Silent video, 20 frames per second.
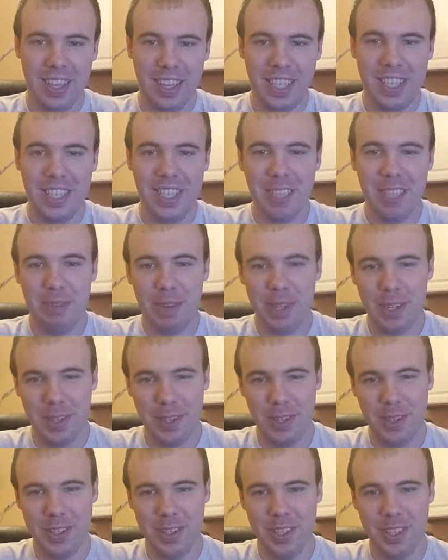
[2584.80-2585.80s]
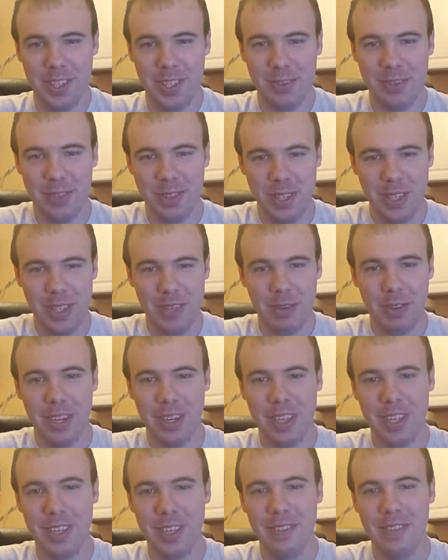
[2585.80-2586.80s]
This is my Google search. Well, you're
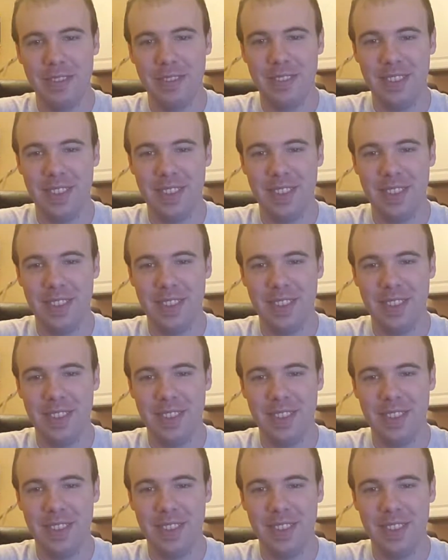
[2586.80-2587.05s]
welcome.